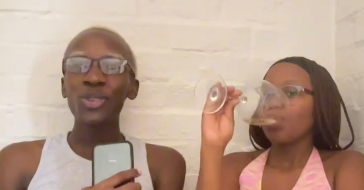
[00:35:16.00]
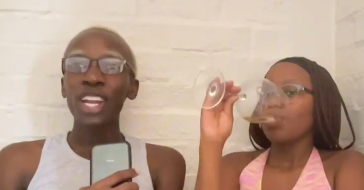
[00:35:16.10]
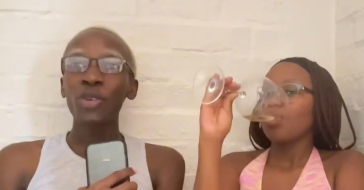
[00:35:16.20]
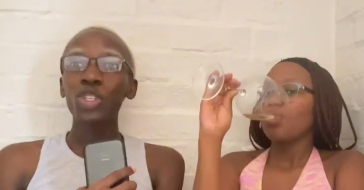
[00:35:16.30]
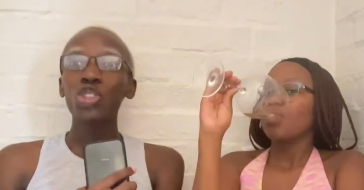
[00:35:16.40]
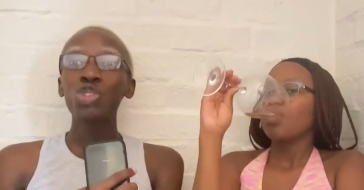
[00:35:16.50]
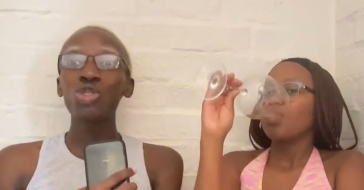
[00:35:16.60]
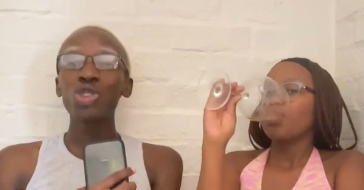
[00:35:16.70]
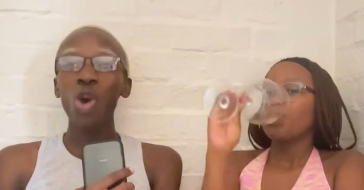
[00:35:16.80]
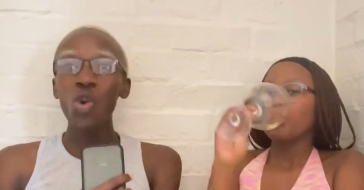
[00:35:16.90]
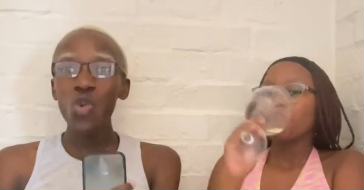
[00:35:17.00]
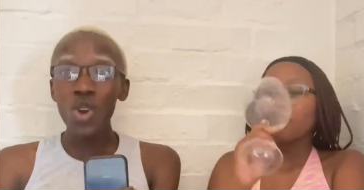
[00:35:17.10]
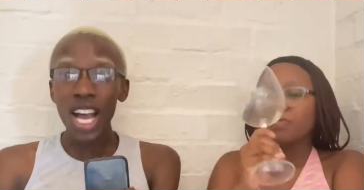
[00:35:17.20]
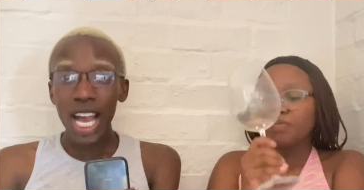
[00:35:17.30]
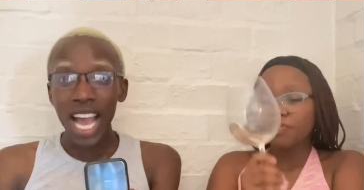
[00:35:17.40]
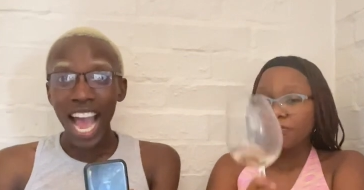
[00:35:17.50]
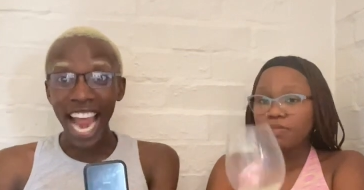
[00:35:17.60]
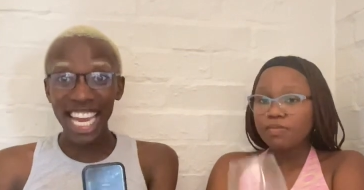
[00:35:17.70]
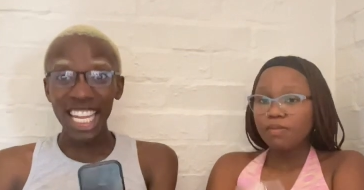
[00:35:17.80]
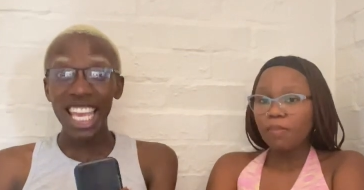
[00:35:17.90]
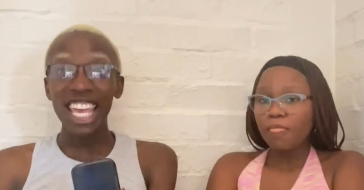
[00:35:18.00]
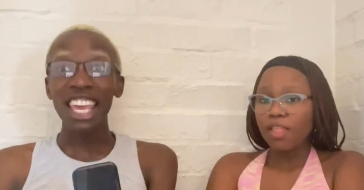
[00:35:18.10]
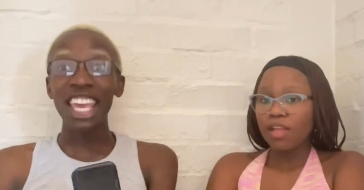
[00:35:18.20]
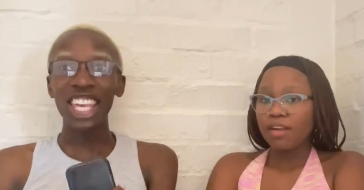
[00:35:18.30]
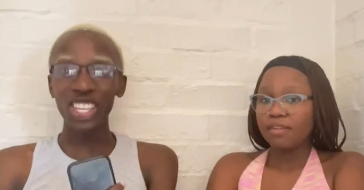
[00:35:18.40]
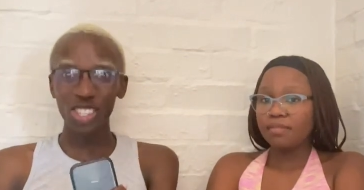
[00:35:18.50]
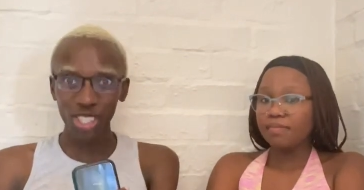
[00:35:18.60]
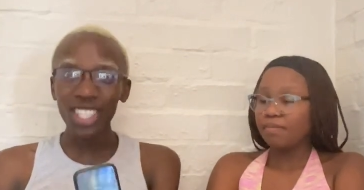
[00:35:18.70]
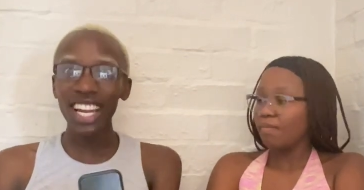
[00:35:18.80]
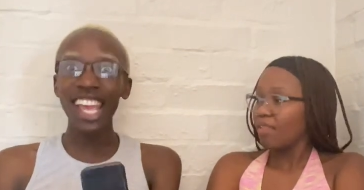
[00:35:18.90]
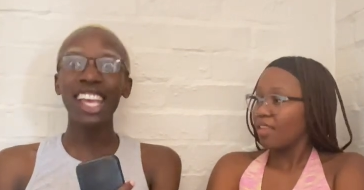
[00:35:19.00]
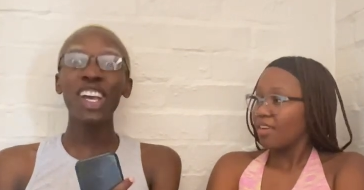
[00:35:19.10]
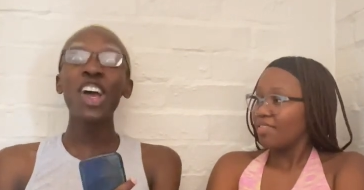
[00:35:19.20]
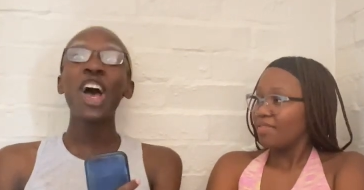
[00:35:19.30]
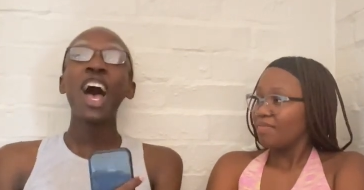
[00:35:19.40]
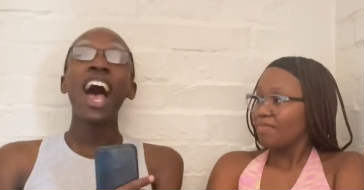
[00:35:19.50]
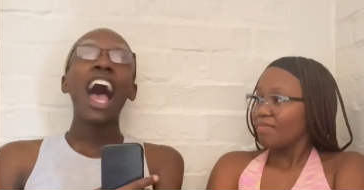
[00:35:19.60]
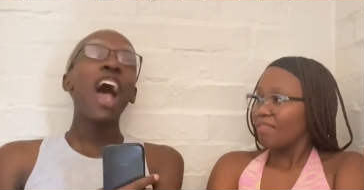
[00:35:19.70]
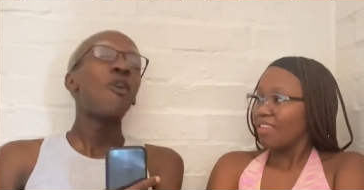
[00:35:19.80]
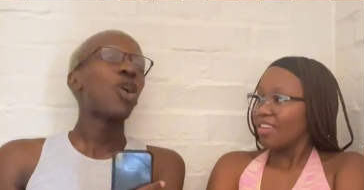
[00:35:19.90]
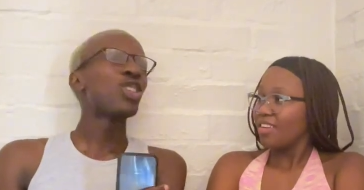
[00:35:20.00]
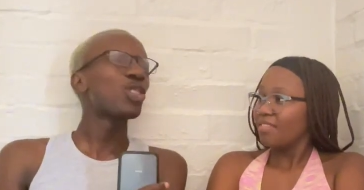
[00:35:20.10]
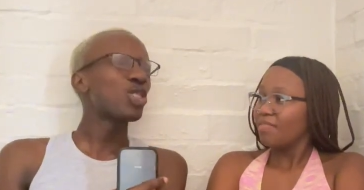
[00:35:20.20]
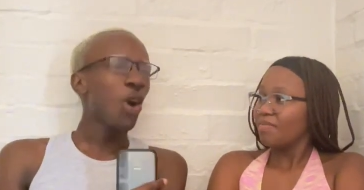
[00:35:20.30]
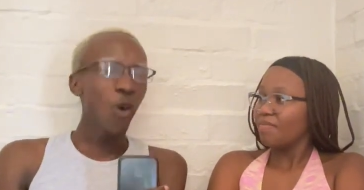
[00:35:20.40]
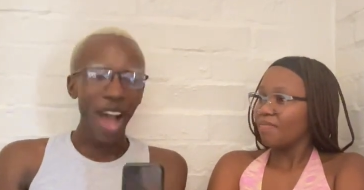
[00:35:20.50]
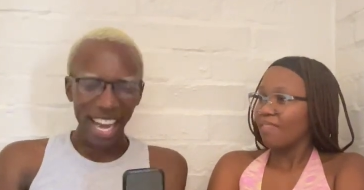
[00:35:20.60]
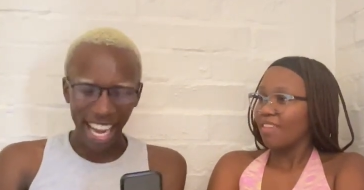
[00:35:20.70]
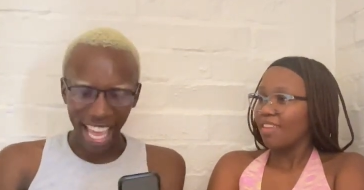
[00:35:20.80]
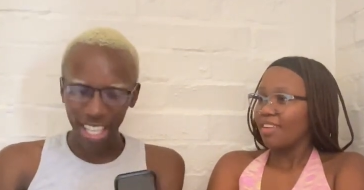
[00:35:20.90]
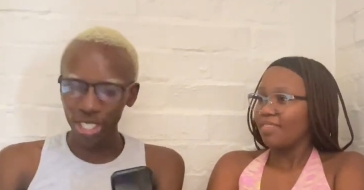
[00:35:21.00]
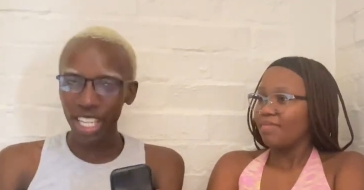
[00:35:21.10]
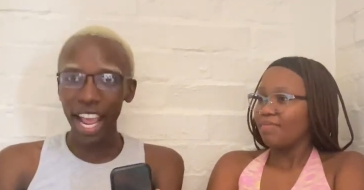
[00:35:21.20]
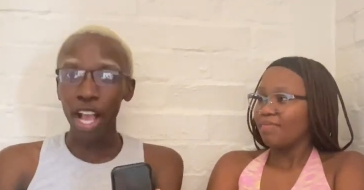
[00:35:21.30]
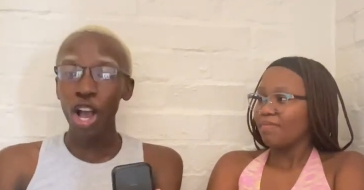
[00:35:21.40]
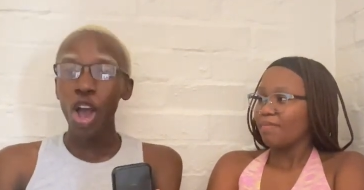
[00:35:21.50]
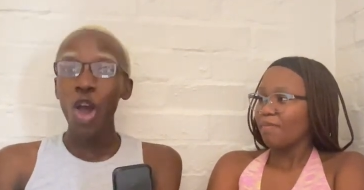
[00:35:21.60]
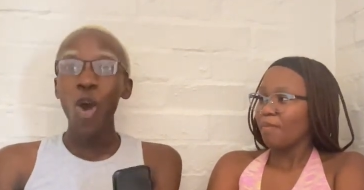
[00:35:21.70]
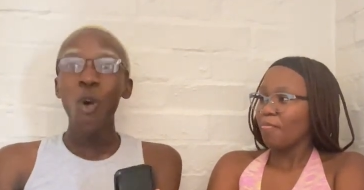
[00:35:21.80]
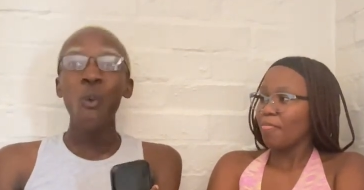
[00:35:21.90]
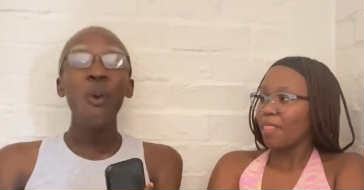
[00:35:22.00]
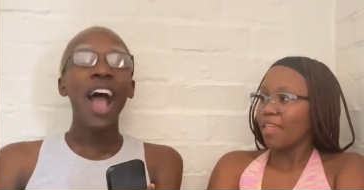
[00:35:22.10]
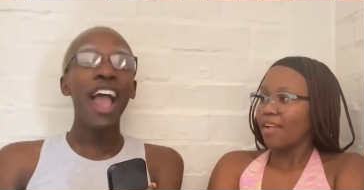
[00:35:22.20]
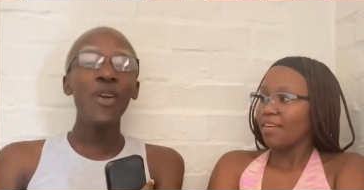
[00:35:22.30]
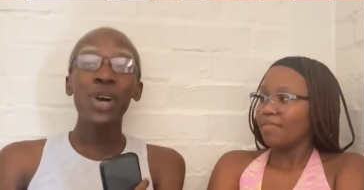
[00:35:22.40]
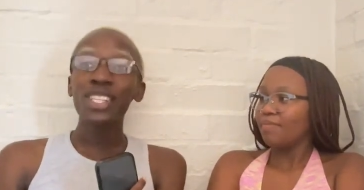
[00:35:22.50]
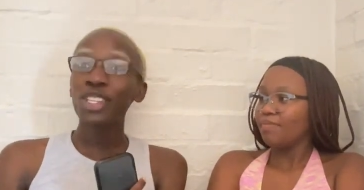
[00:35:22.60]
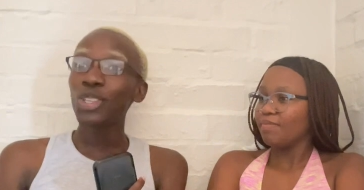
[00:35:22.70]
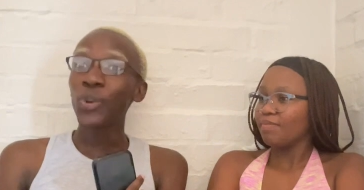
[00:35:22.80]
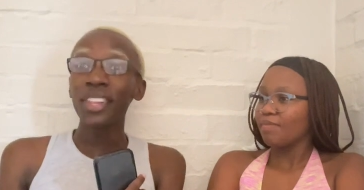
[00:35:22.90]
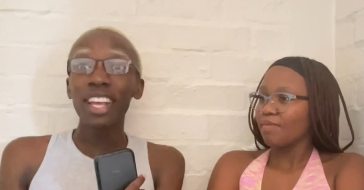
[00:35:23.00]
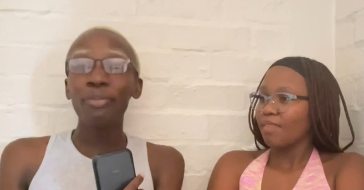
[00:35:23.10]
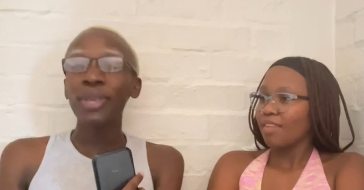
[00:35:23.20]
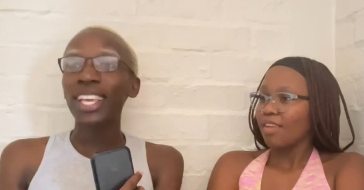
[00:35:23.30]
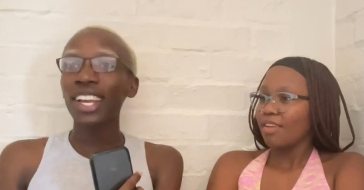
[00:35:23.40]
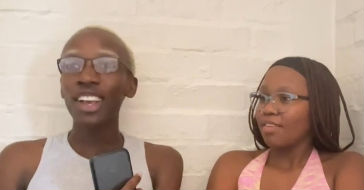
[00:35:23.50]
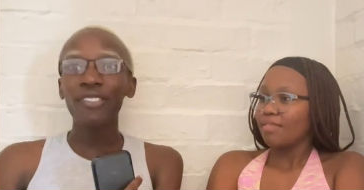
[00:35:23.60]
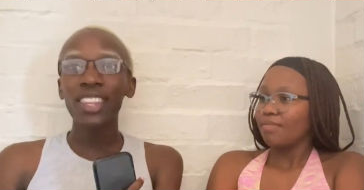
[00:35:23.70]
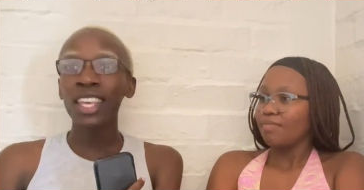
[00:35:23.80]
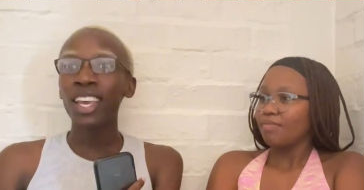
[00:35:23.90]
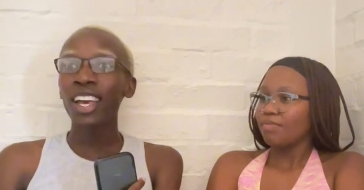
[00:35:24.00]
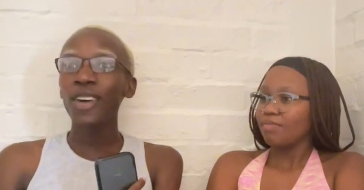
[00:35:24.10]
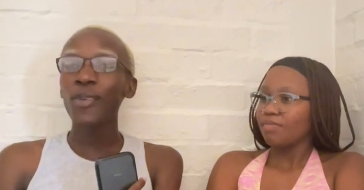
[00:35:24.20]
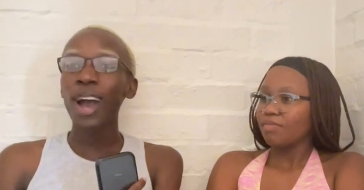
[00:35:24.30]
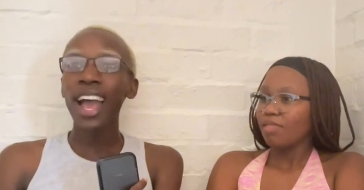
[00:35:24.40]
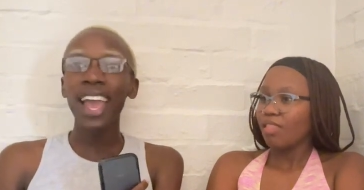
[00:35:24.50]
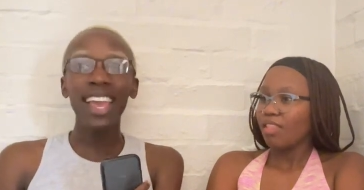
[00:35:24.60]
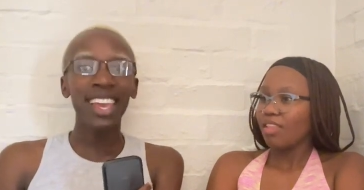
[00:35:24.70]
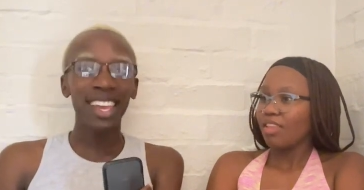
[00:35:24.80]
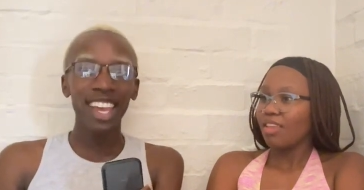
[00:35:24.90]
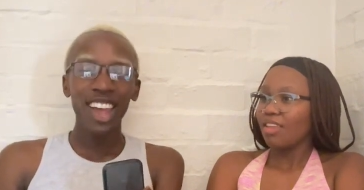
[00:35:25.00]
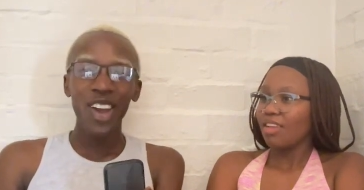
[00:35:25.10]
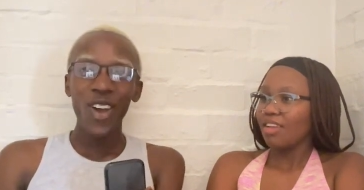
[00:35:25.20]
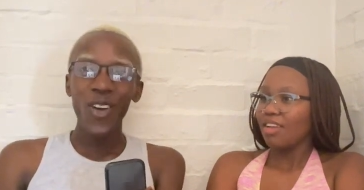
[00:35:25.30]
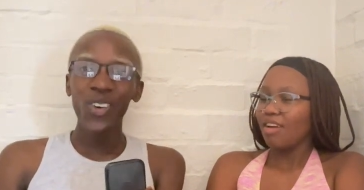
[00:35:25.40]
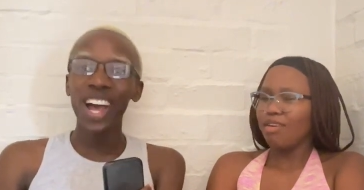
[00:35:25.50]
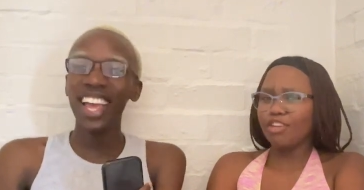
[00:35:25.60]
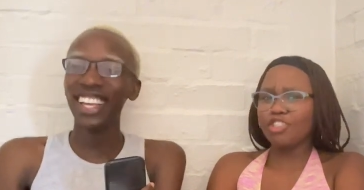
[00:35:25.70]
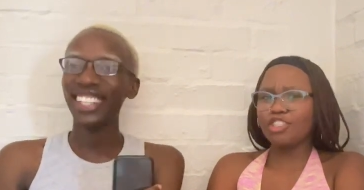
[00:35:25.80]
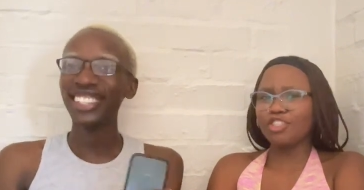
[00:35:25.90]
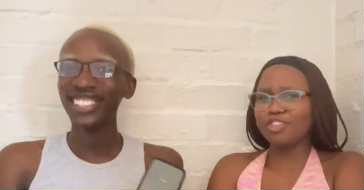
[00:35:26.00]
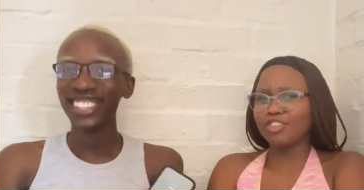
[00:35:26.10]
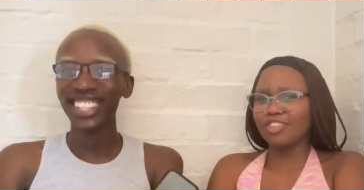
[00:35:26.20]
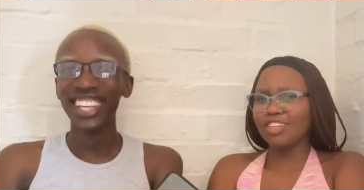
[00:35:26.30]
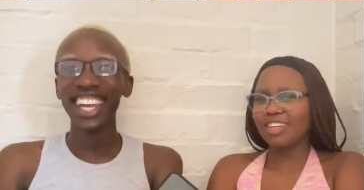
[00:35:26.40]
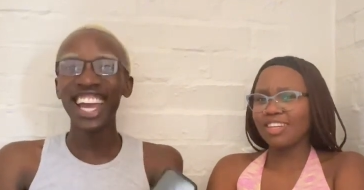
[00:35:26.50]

Speaker 1: it, and I was so unhinged. Like, I was so unhinged. Like, why was I doing that beginning of the year? Why? What did you do?